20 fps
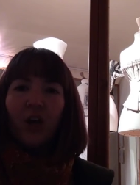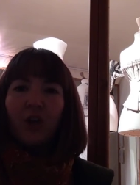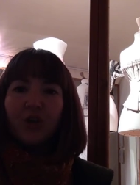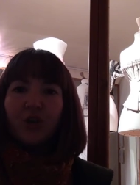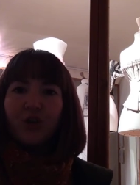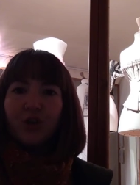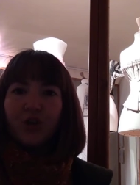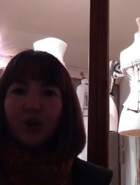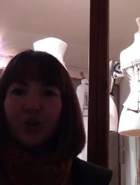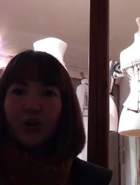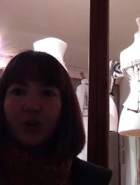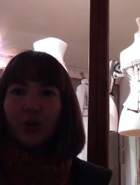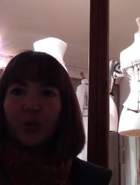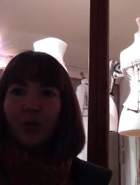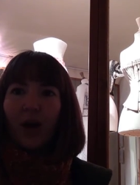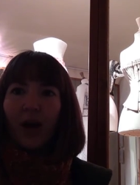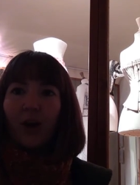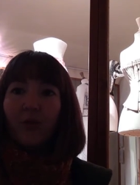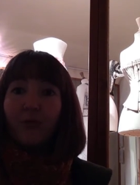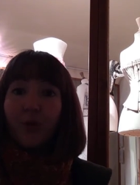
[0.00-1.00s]
to
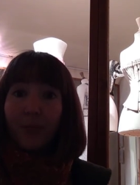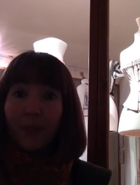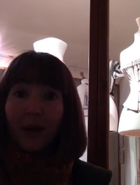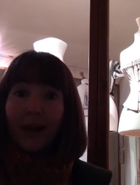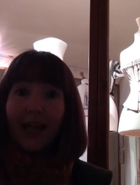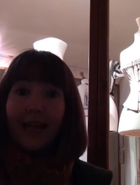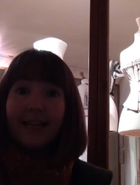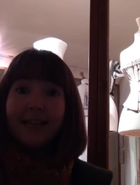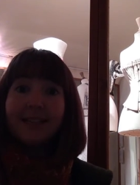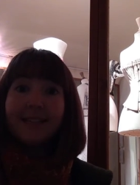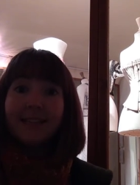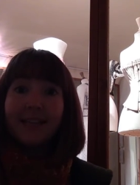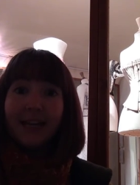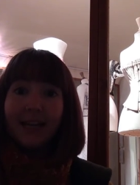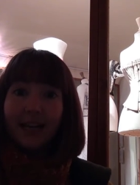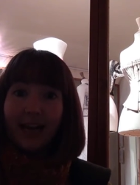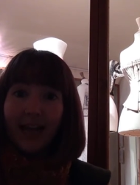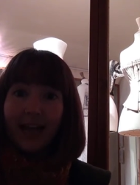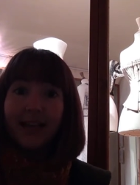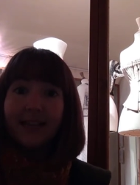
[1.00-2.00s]
uh, replace the
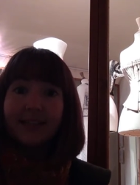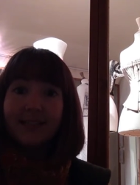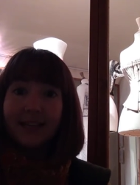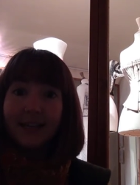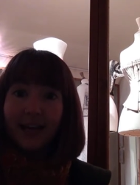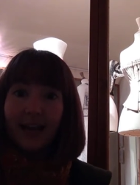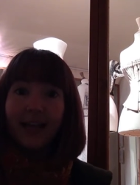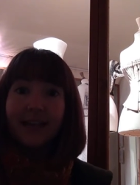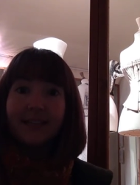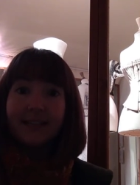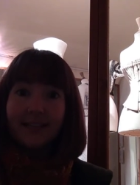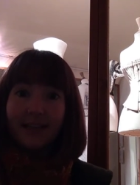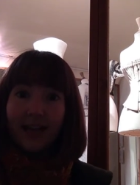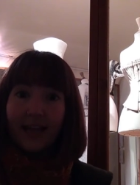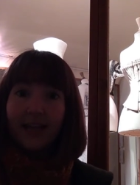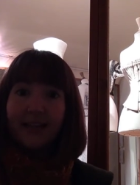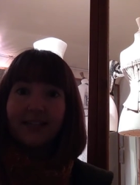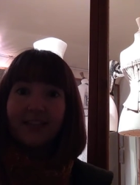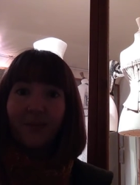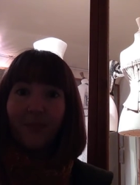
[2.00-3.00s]
layers and layers and
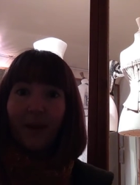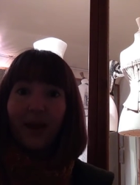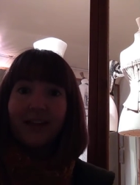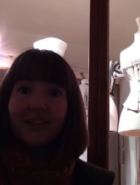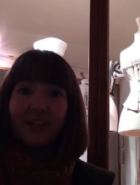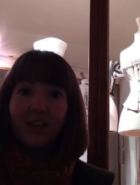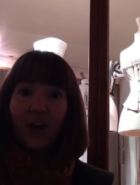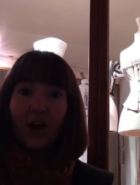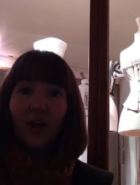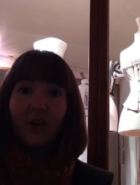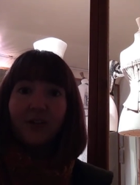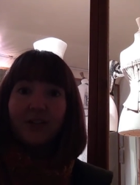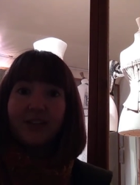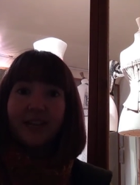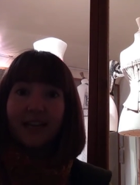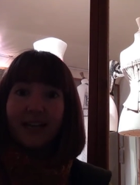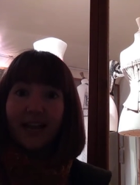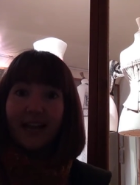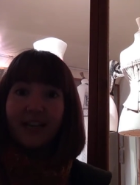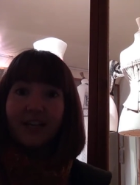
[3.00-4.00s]
layers of petticoats
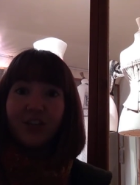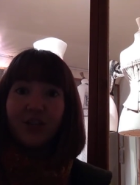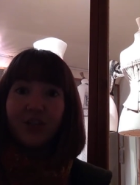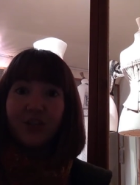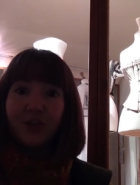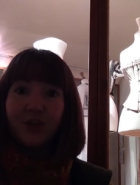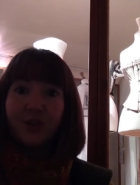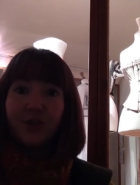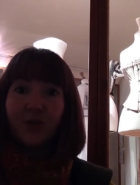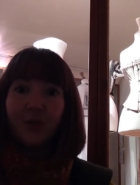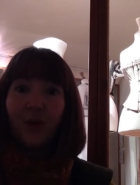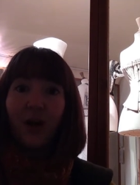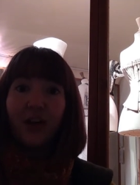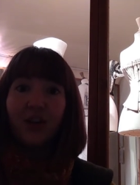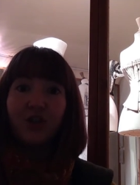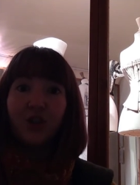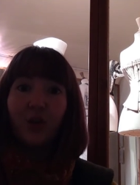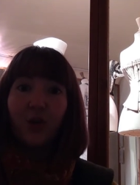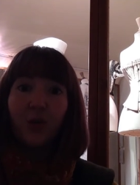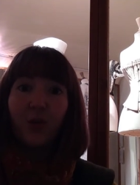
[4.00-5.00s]
that ladies used to wear
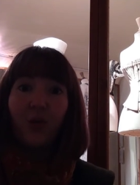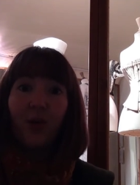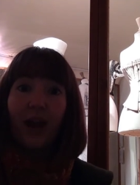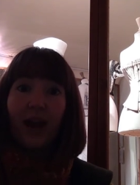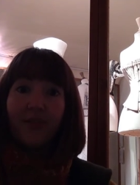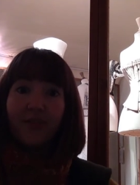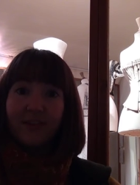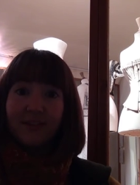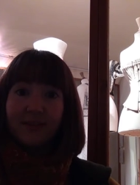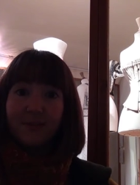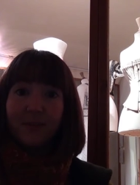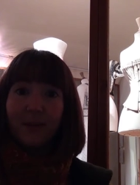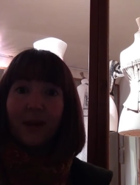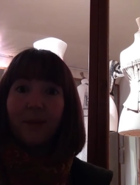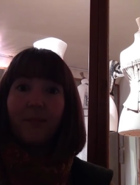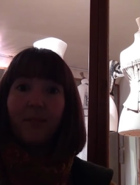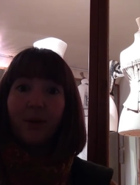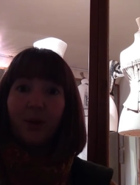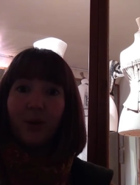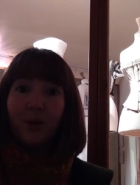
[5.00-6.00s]
to create this
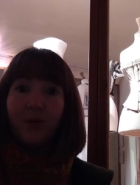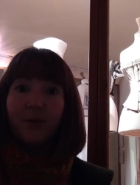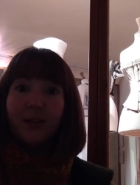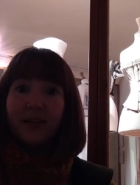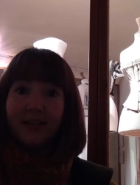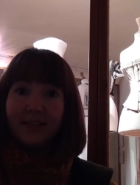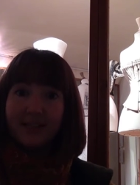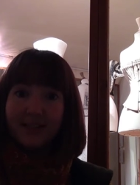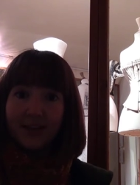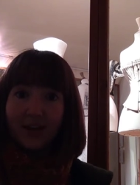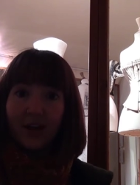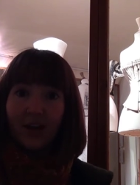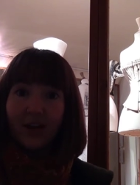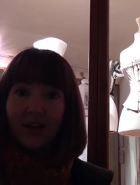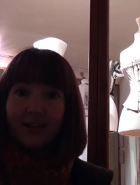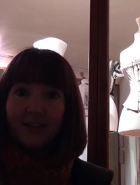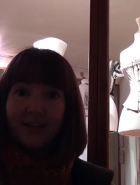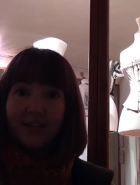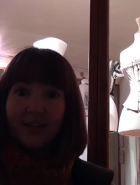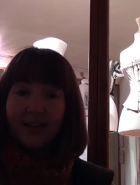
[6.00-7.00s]
big ballooning
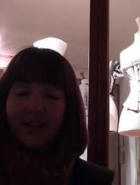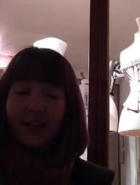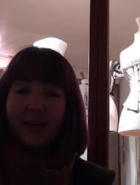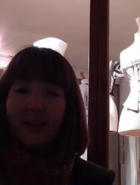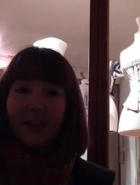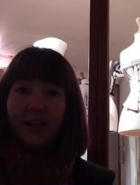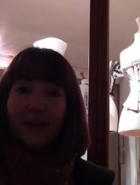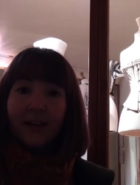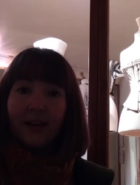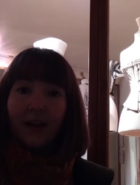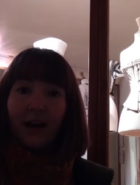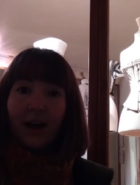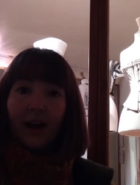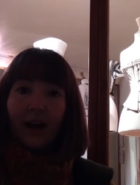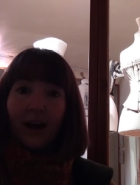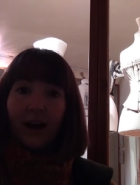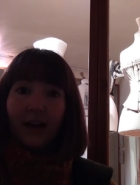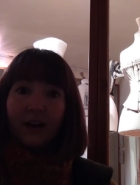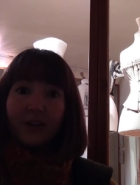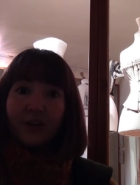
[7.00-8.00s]
skirt.
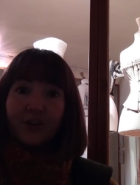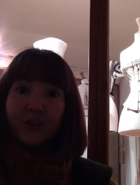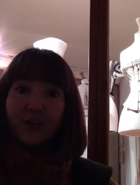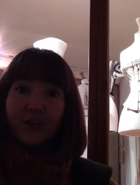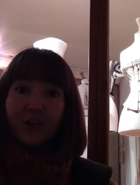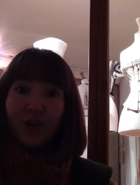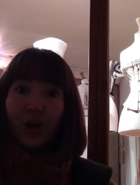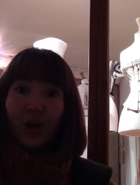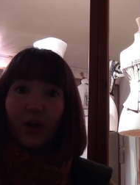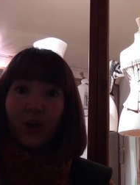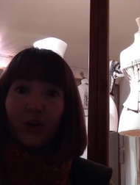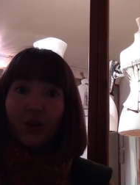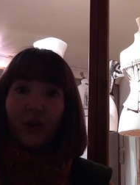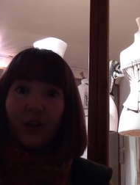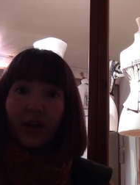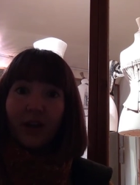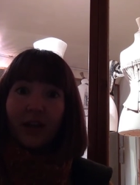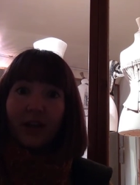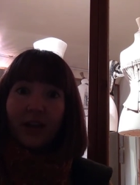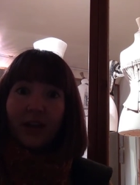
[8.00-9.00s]
Uh, so
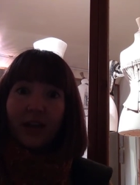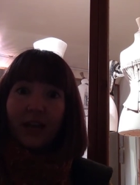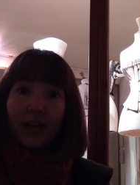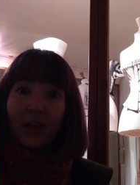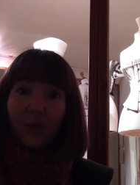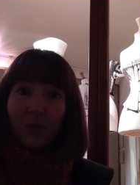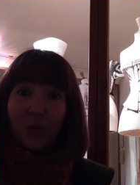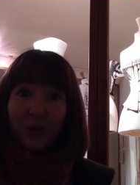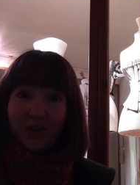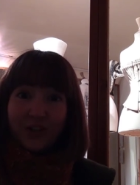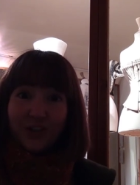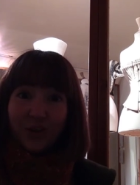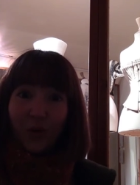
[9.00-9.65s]
it was